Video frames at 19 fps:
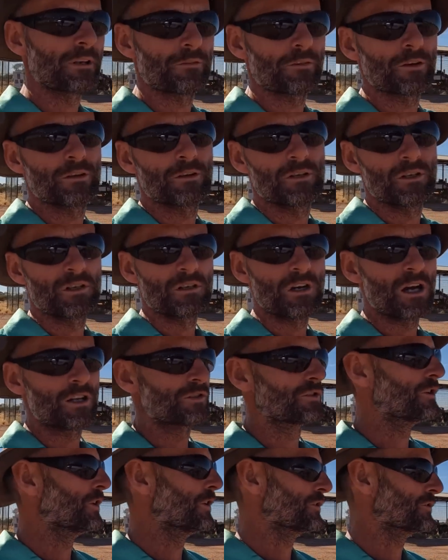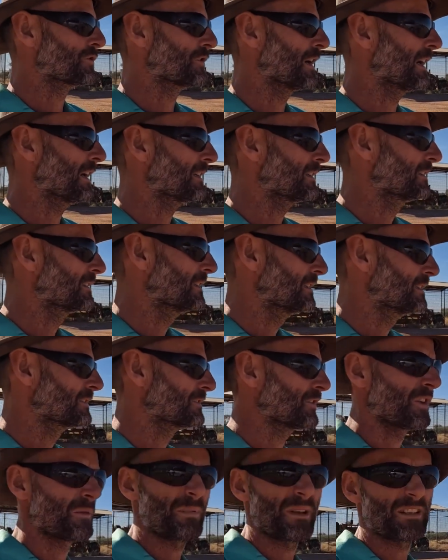of a dirt track. It's
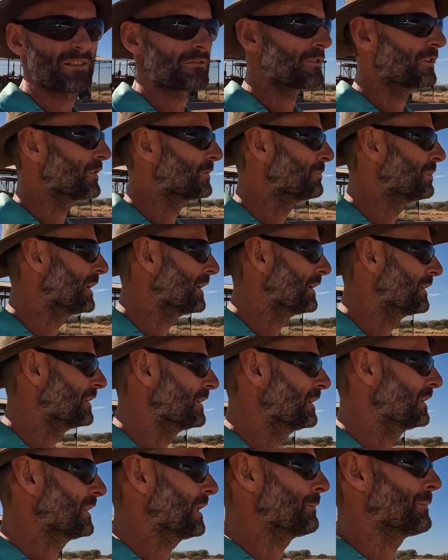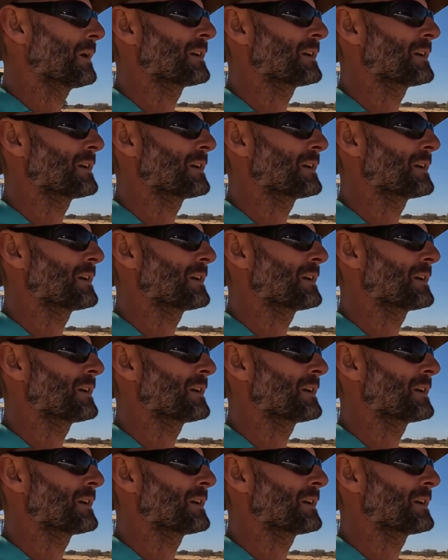not the best road, but that